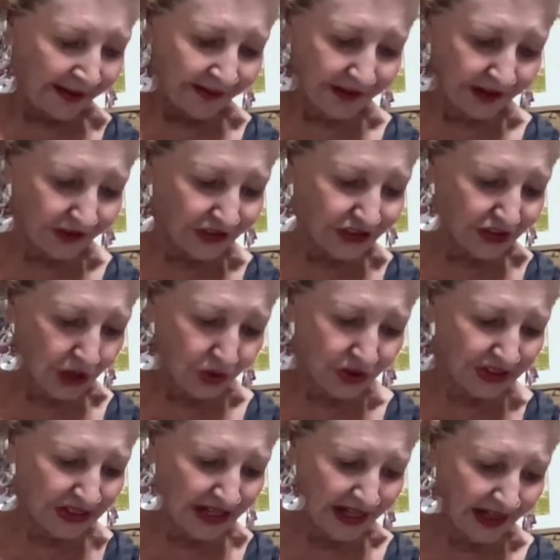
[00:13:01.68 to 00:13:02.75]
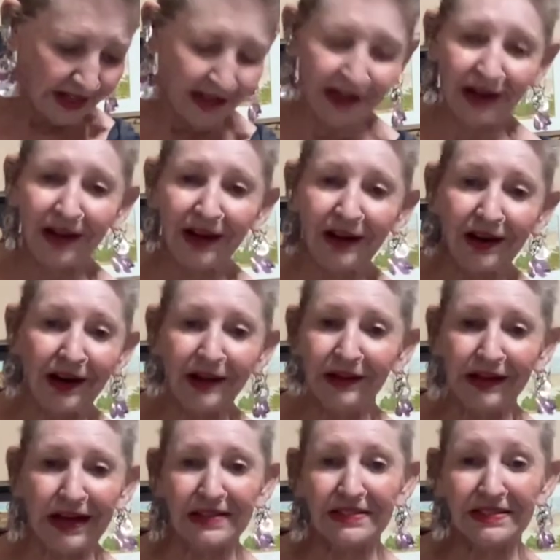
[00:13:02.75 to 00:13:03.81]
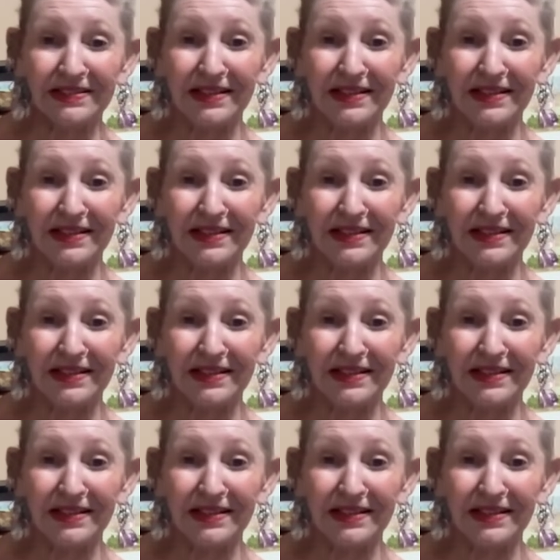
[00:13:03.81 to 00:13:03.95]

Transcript: There is no seeking unless